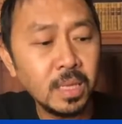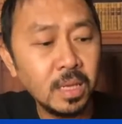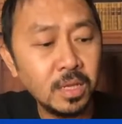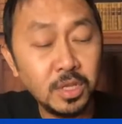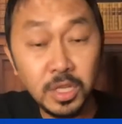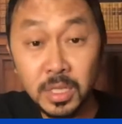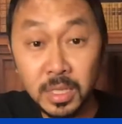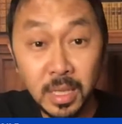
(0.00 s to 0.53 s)
And
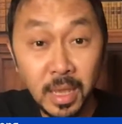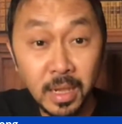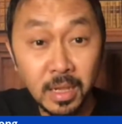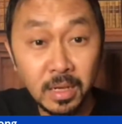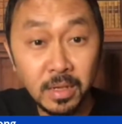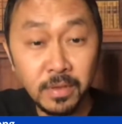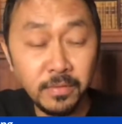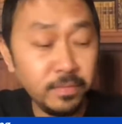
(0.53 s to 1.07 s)
she's
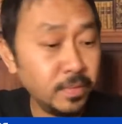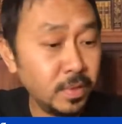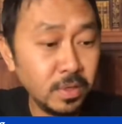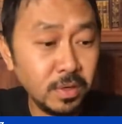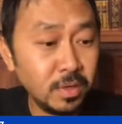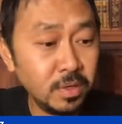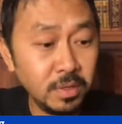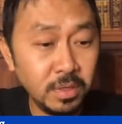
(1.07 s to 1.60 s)
negative.
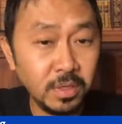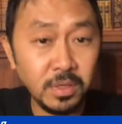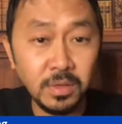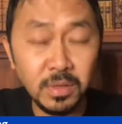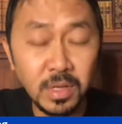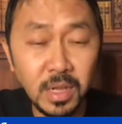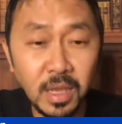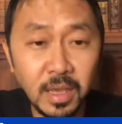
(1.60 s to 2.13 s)
Took her to the zoo
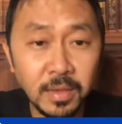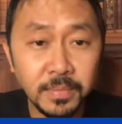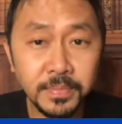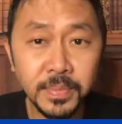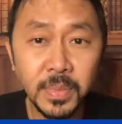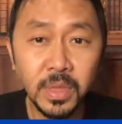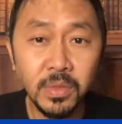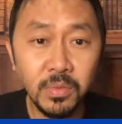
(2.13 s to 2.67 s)
today.
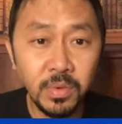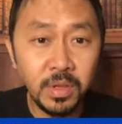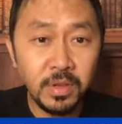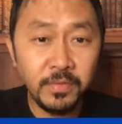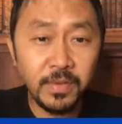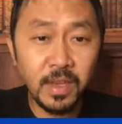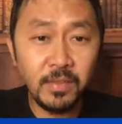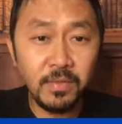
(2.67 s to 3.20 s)
3 to
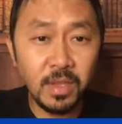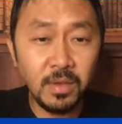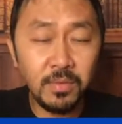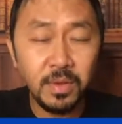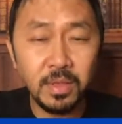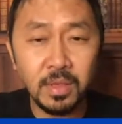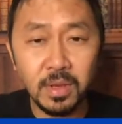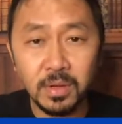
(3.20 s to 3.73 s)
5 day
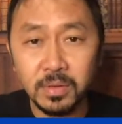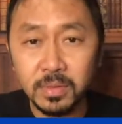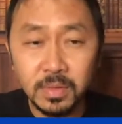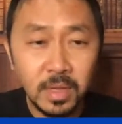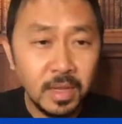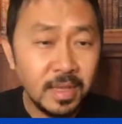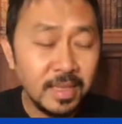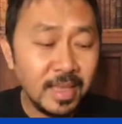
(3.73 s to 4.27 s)
window.
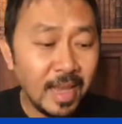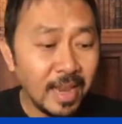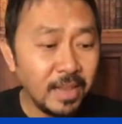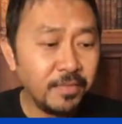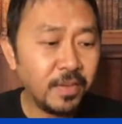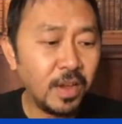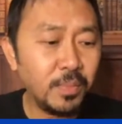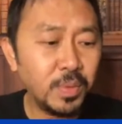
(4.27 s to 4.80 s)

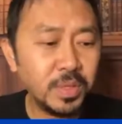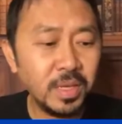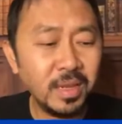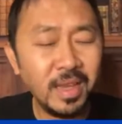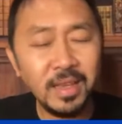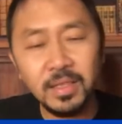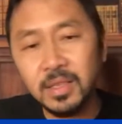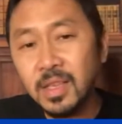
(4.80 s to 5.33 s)

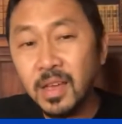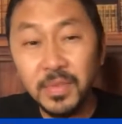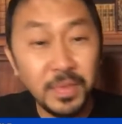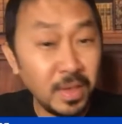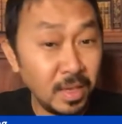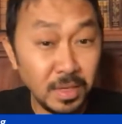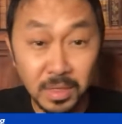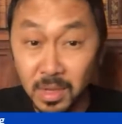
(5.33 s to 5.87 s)
95%.
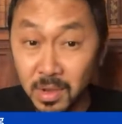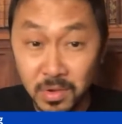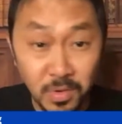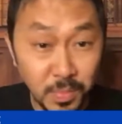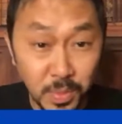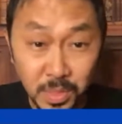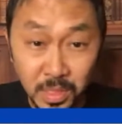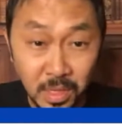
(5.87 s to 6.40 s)
Nothing is
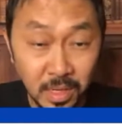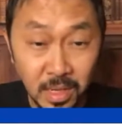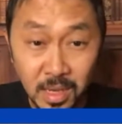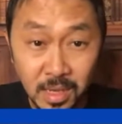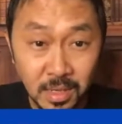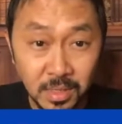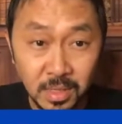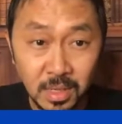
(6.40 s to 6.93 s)
100%,
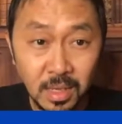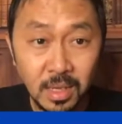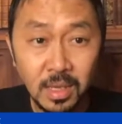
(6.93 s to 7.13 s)
guys.